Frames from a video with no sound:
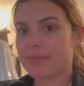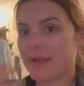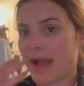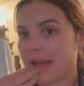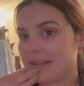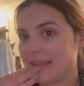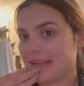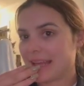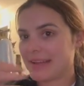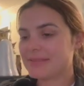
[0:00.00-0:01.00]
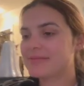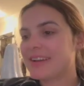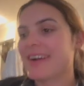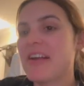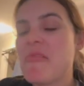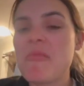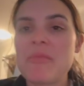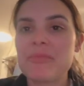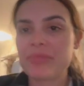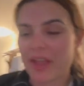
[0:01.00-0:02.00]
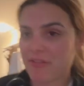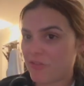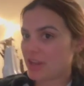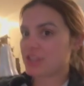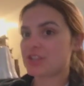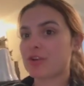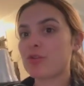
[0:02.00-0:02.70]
I did it. I finished Year of the